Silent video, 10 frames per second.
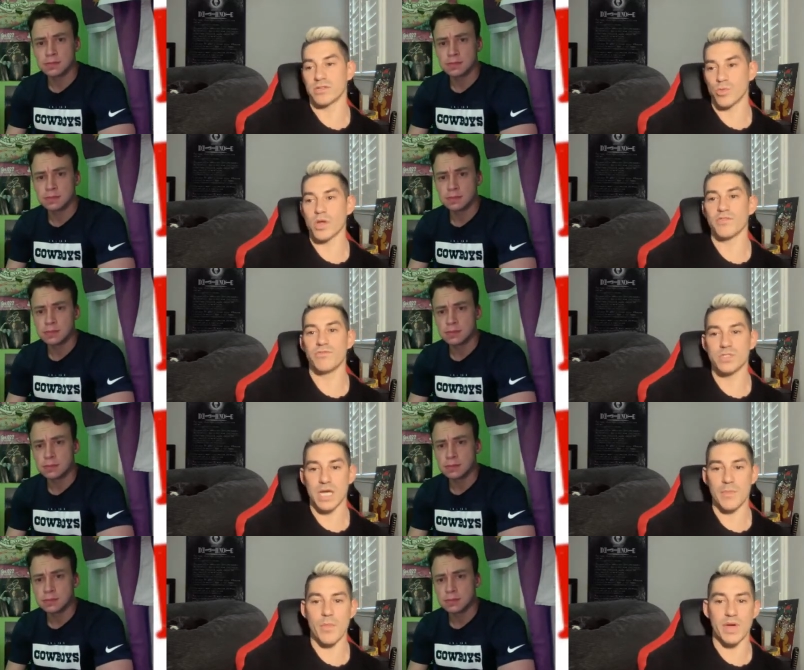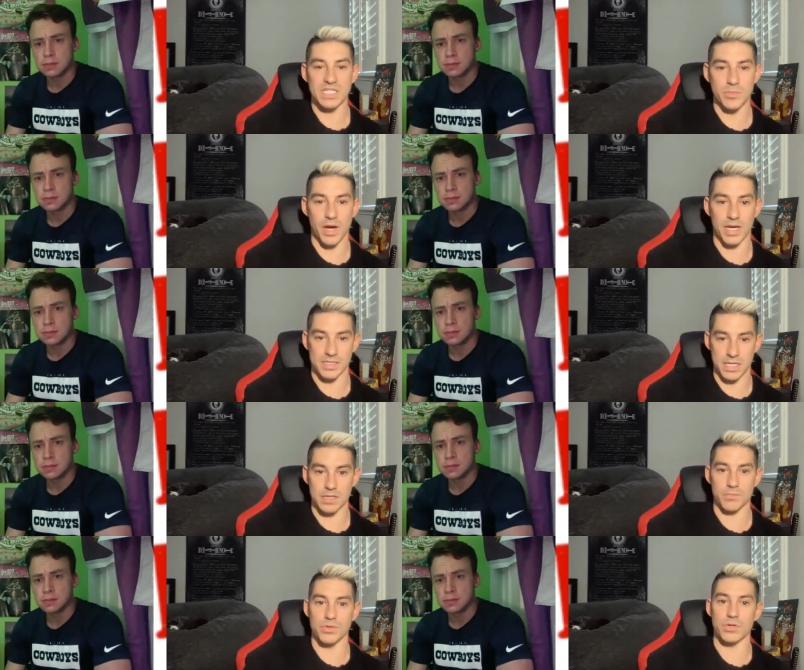Speaker 1: I was working full time at Best Buy selling
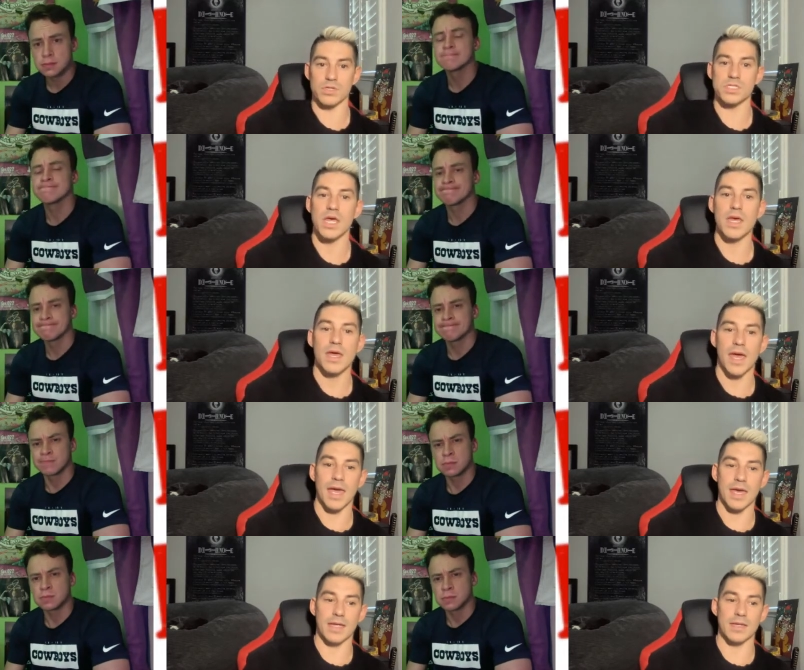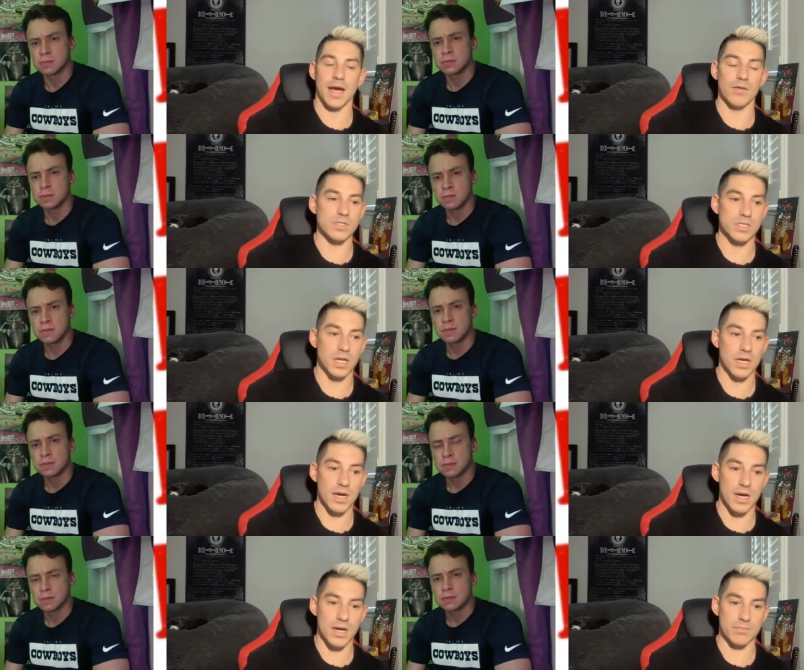computers, and I was
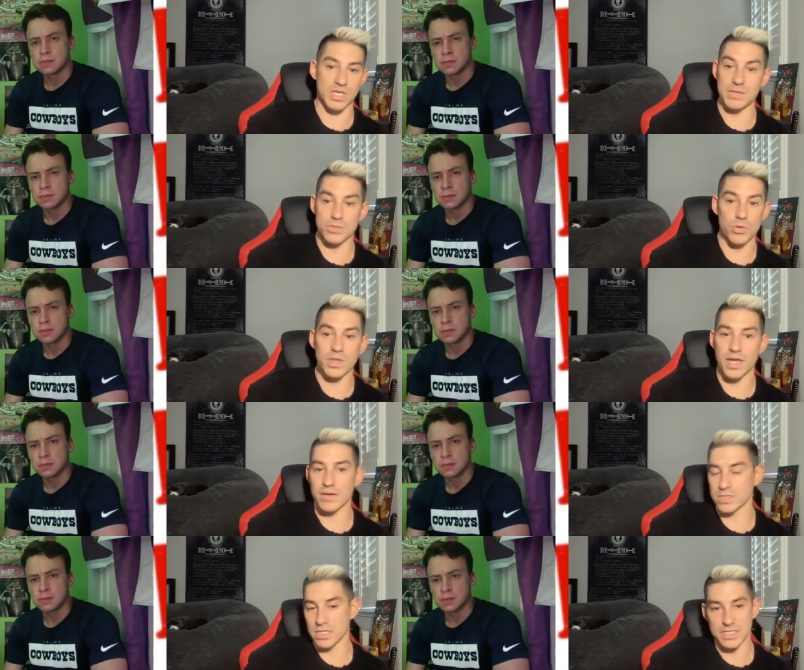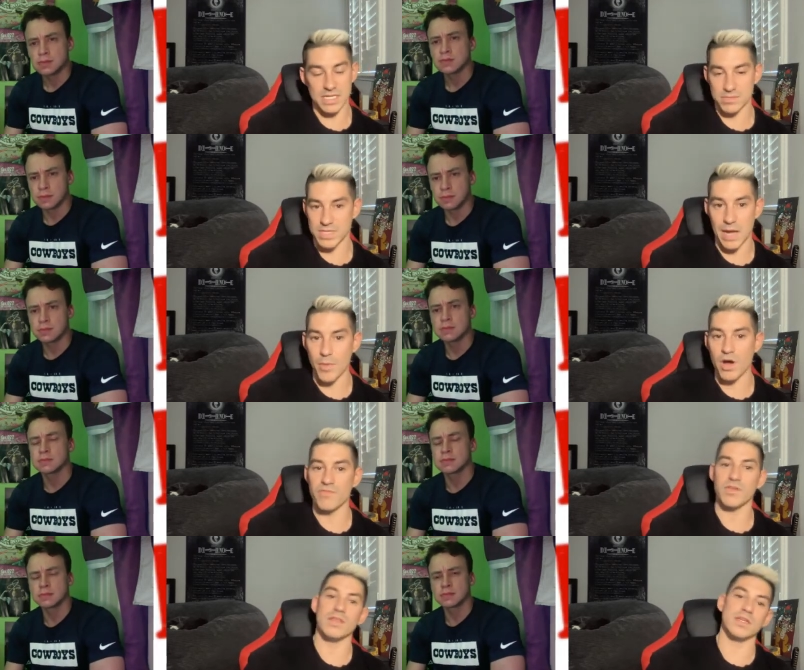gonna keep doing that. I was gonna take some time
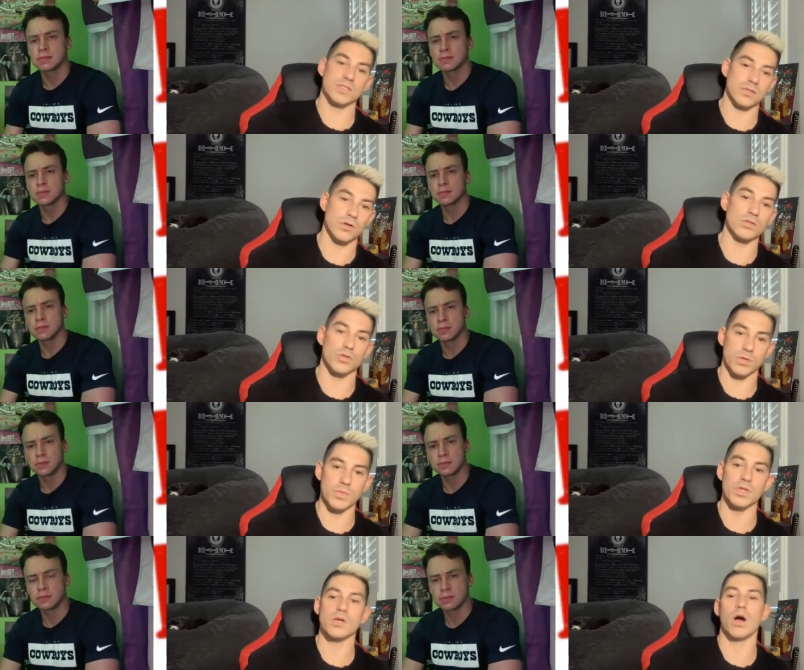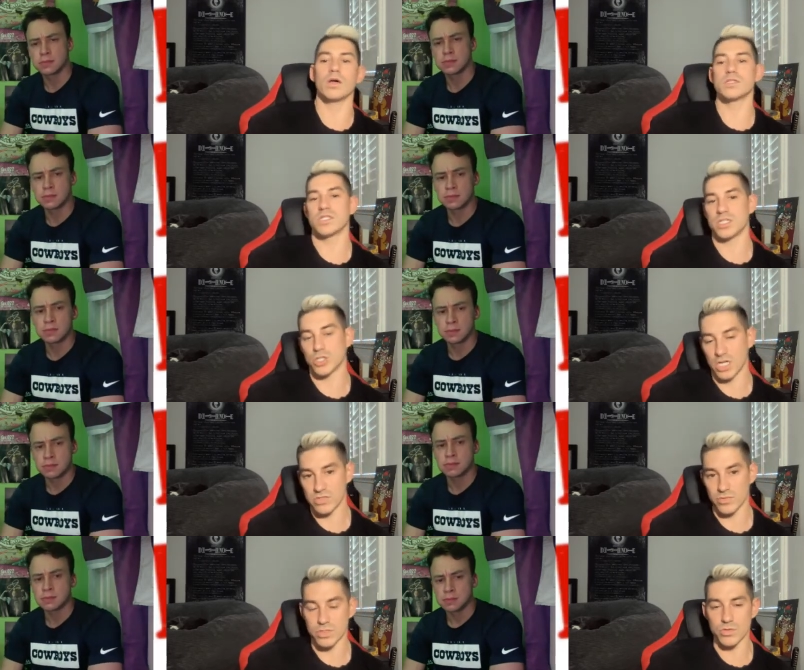off and then go to a community college and then
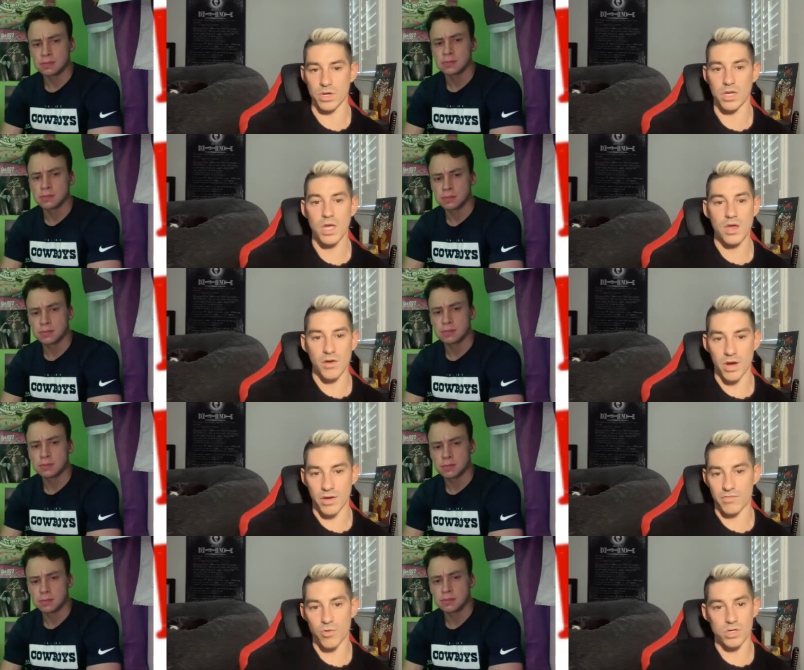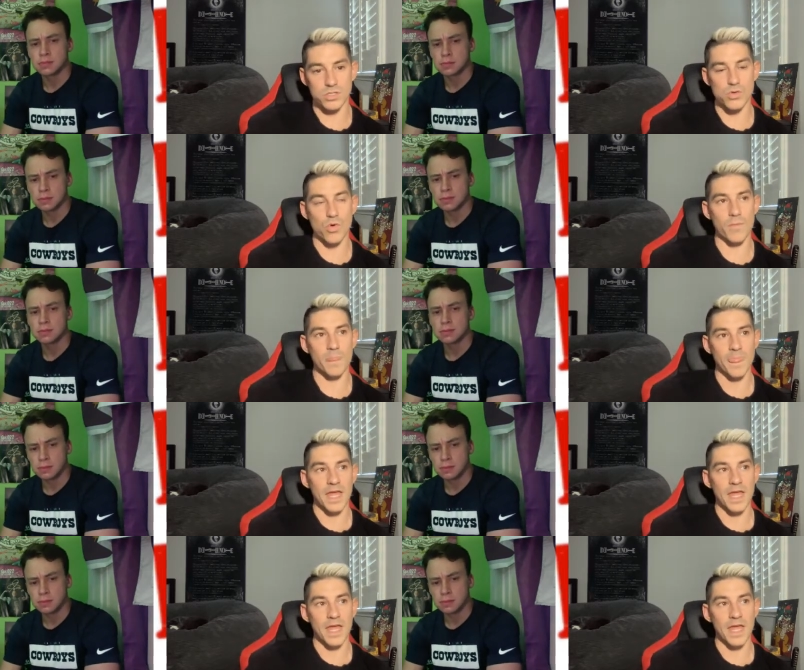transfer to a four-year school.